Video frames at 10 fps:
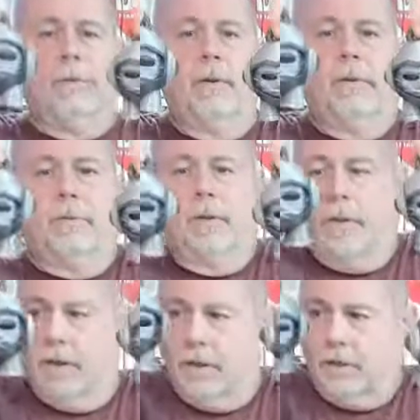beautiful
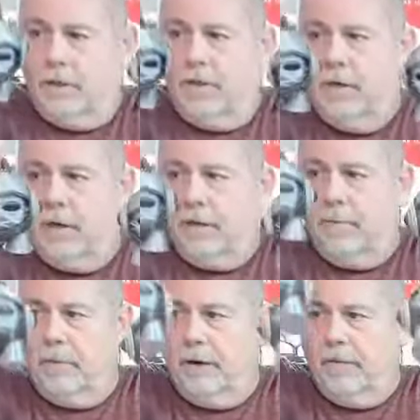large
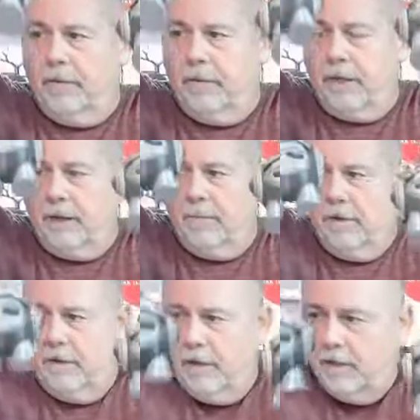2-color Marvins that I
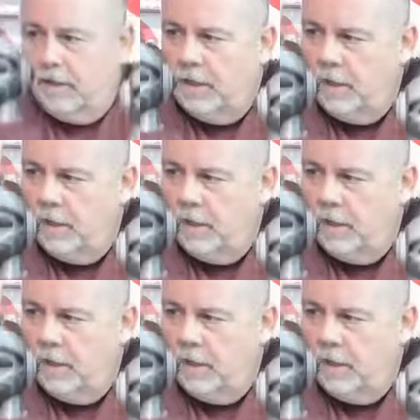printed.